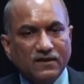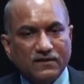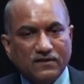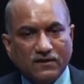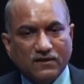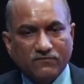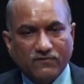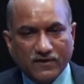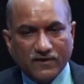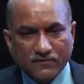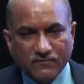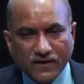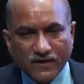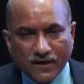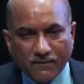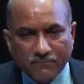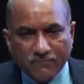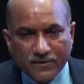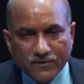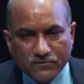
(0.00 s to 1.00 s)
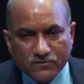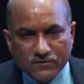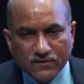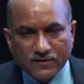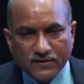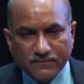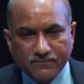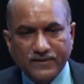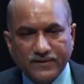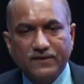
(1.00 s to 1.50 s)
that what will happen to the
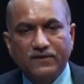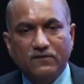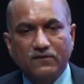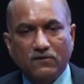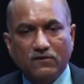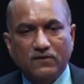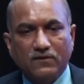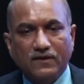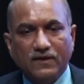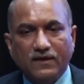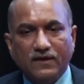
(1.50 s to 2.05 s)
repeat order.